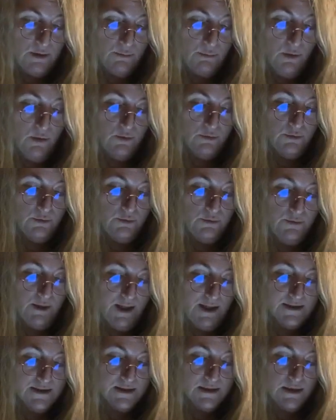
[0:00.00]
one who
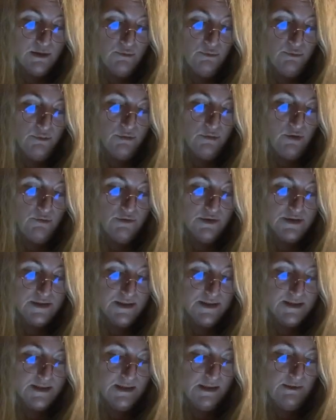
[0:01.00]
has the
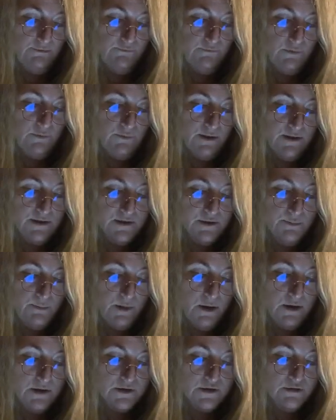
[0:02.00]
authority to give you his
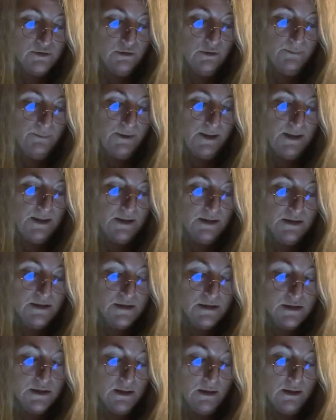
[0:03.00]
personal
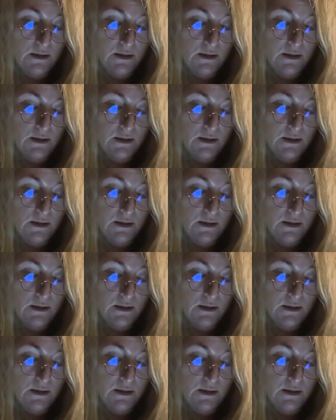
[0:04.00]
opinions.